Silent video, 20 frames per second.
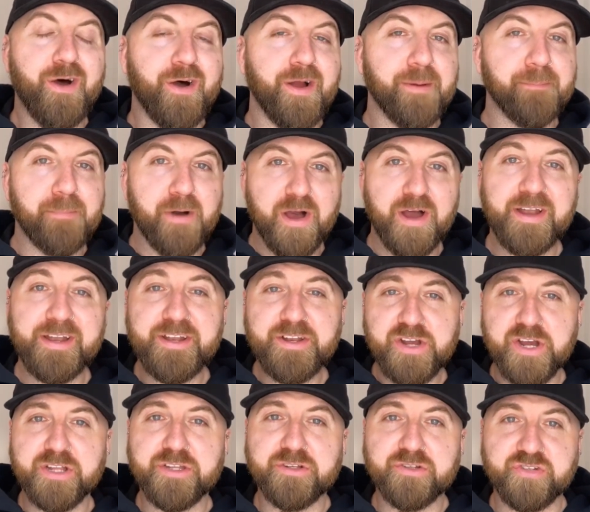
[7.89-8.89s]
Our potted
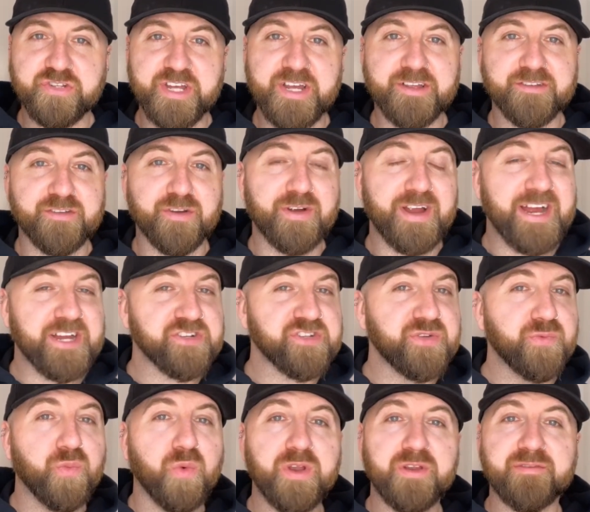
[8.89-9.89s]
colored gels are
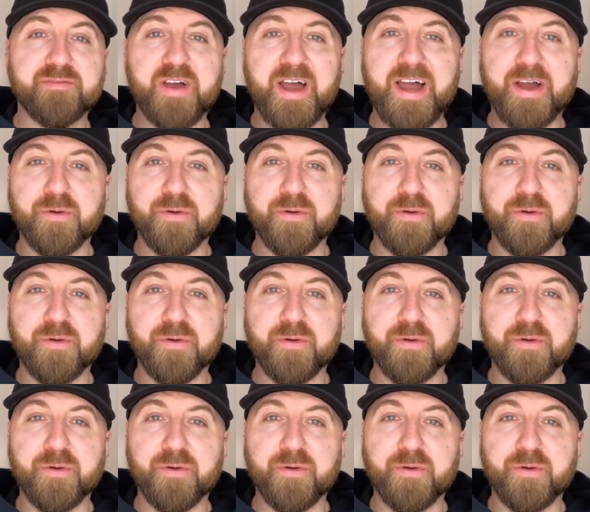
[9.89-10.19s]
actually one of